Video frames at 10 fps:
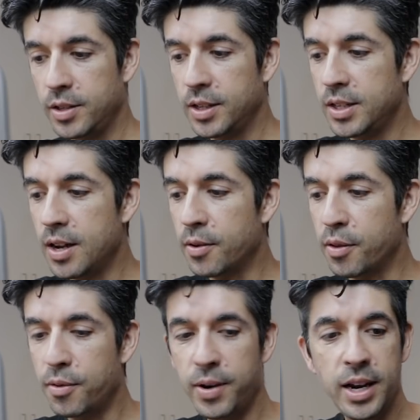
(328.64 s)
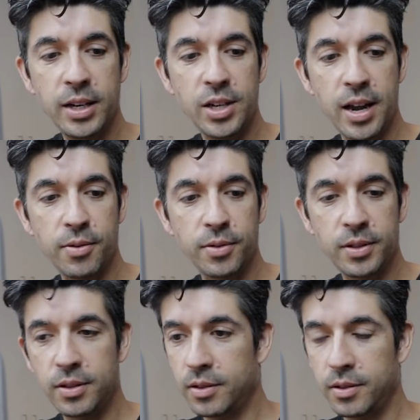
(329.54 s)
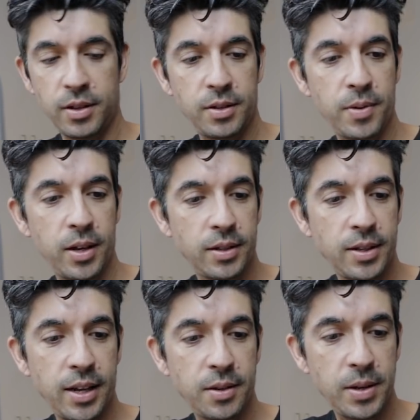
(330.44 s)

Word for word: So you can see I've got 3 channels, that's my text